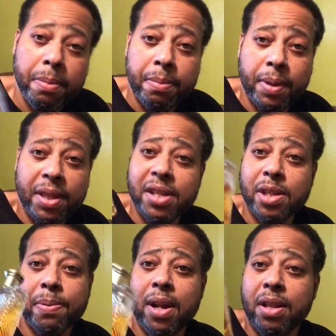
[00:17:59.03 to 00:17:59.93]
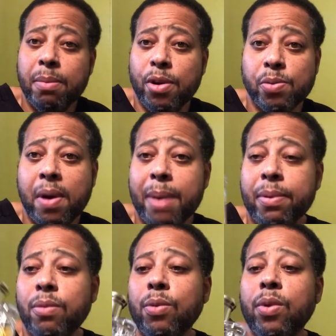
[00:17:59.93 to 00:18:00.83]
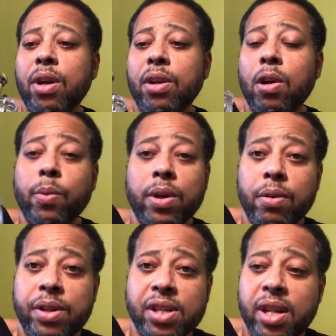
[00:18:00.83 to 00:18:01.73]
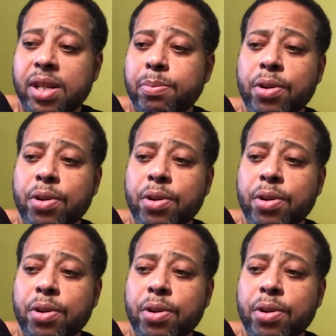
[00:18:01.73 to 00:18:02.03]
But this is probably the most popular and well-known one on this list.